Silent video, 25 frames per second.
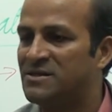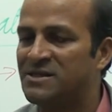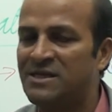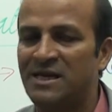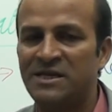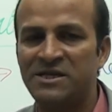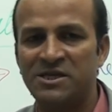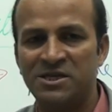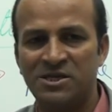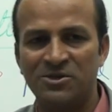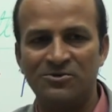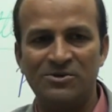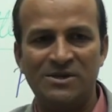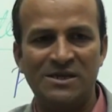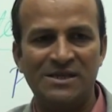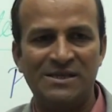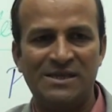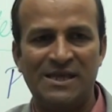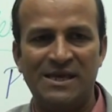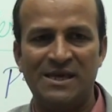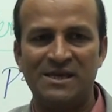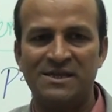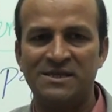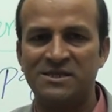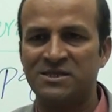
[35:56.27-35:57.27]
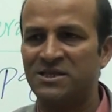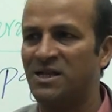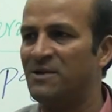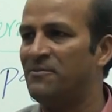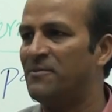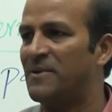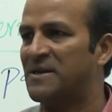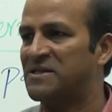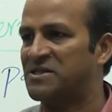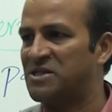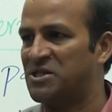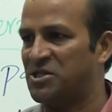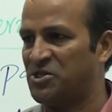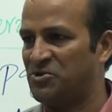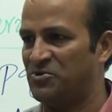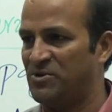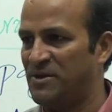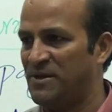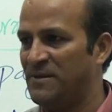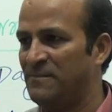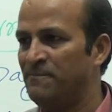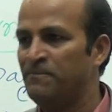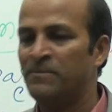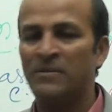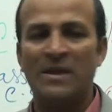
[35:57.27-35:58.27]
tentatively there itself
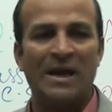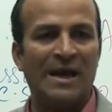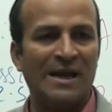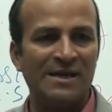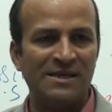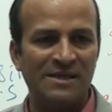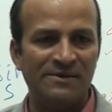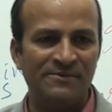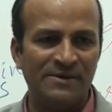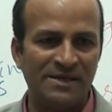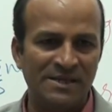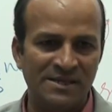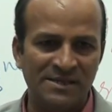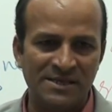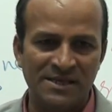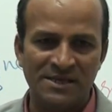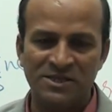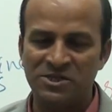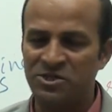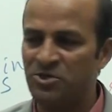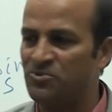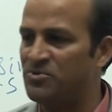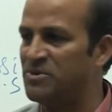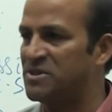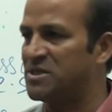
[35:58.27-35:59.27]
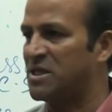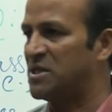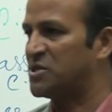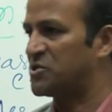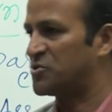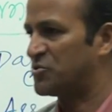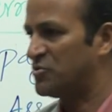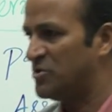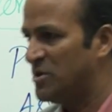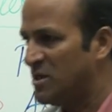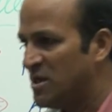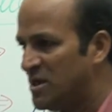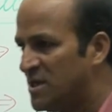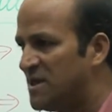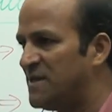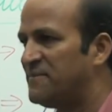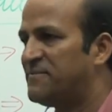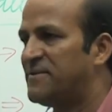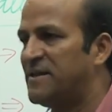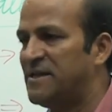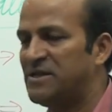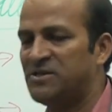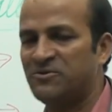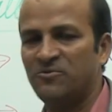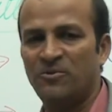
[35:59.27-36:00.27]
assertively and even in the interviews also if
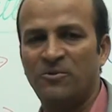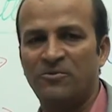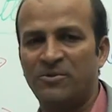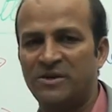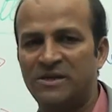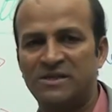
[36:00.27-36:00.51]
the interviewer